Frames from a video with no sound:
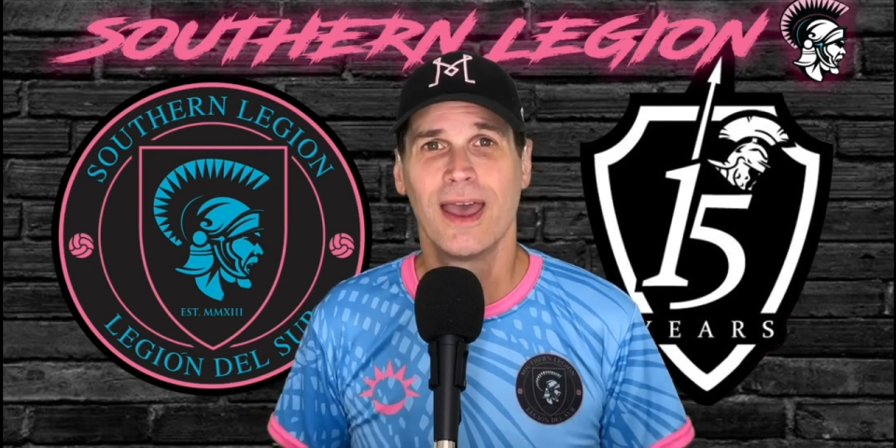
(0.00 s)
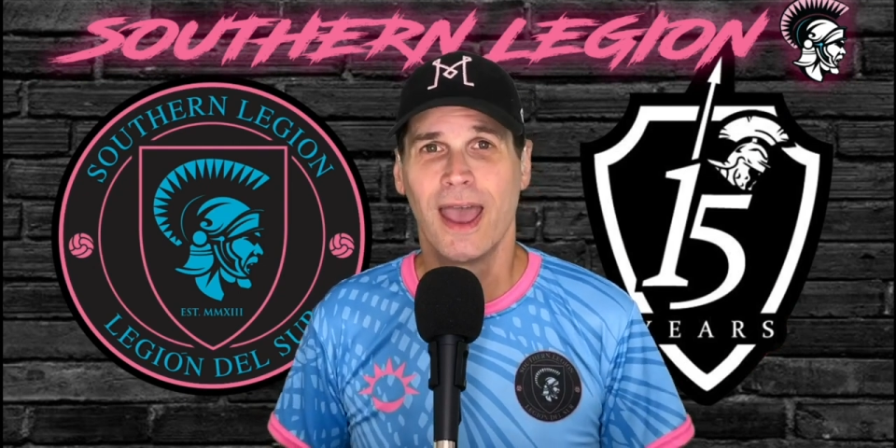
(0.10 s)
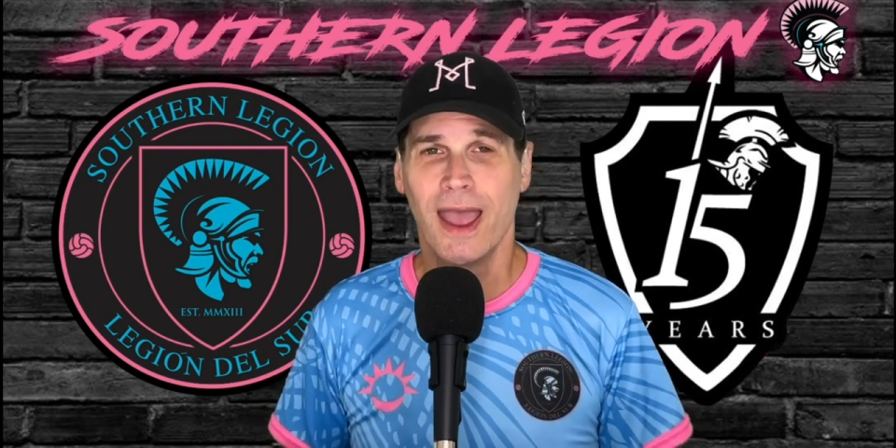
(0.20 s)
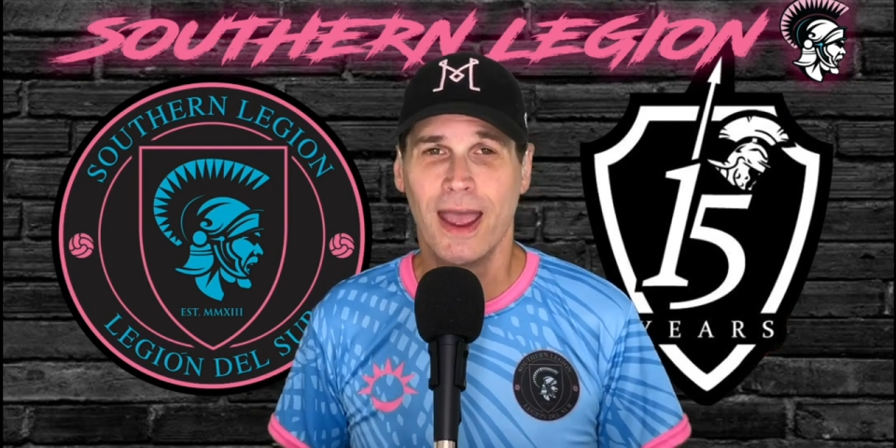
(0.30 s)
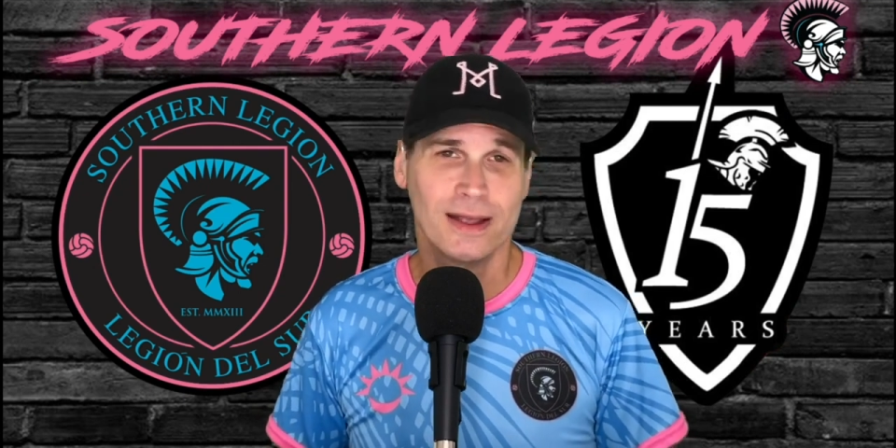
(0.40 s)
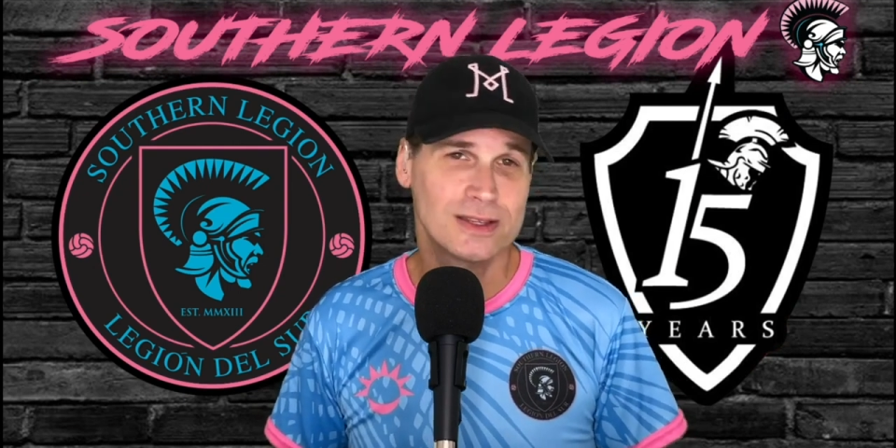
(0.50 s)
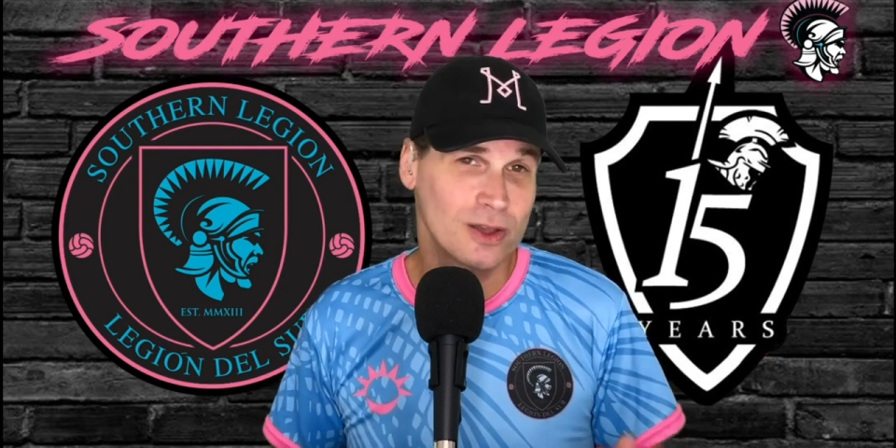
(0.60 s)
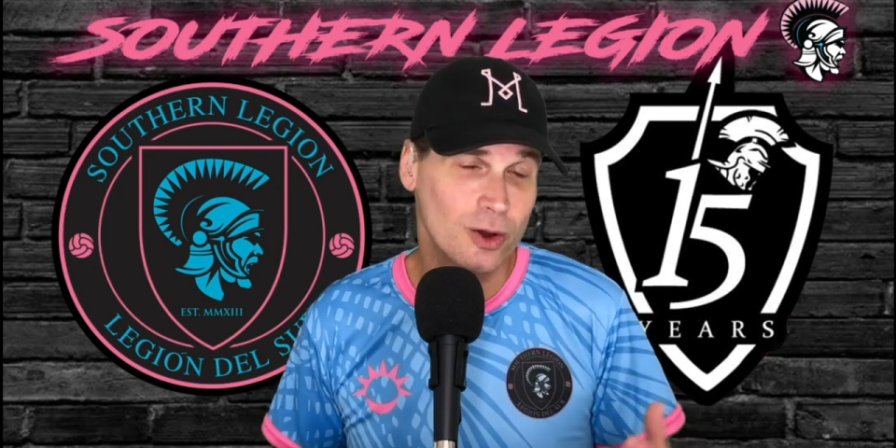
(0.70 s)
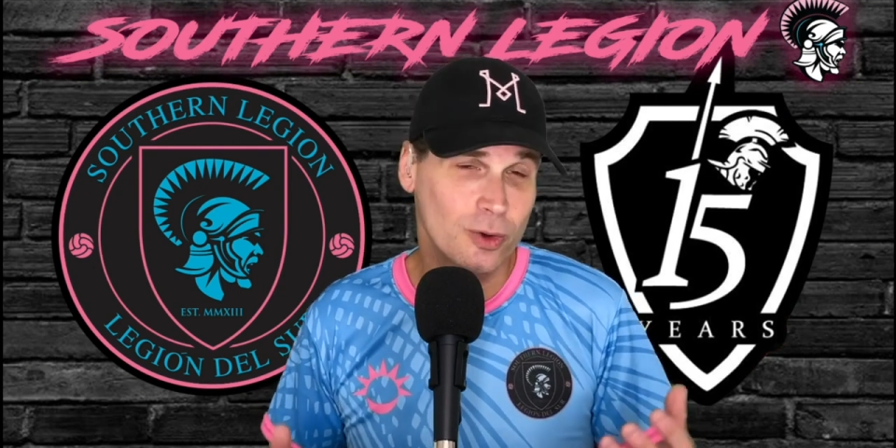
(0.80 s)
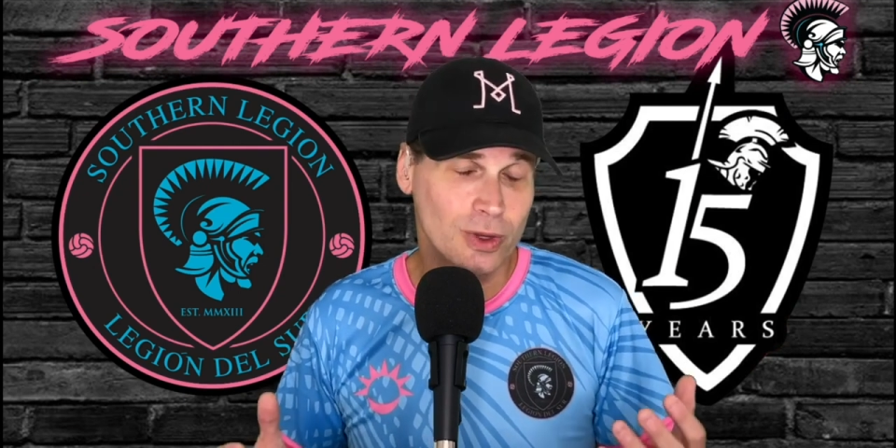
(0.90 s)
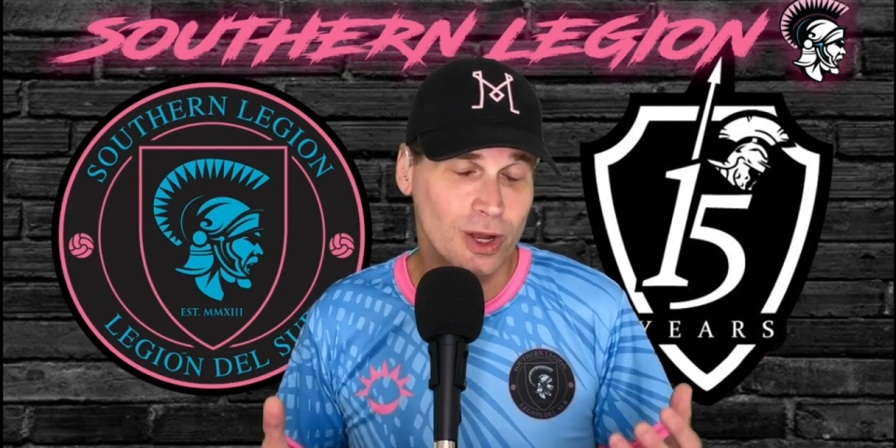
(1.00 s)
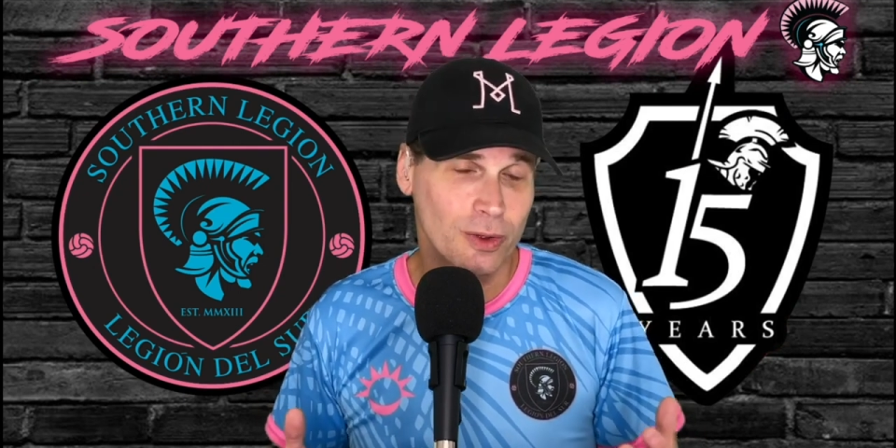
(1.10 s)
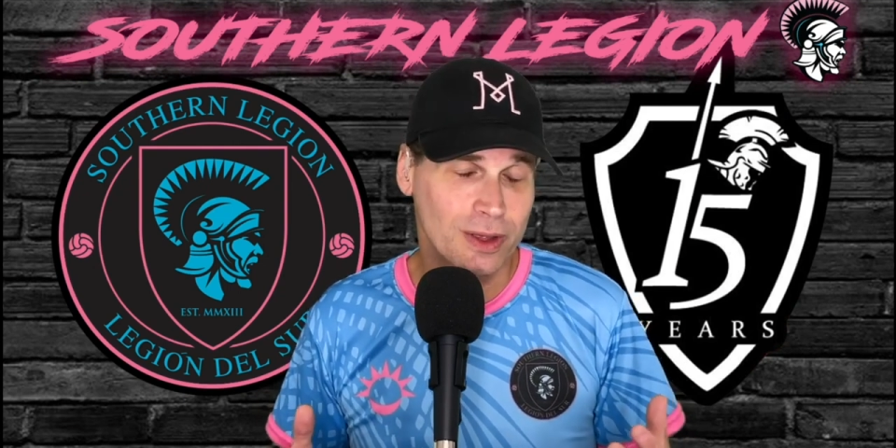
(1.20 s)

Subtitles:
and so, you know,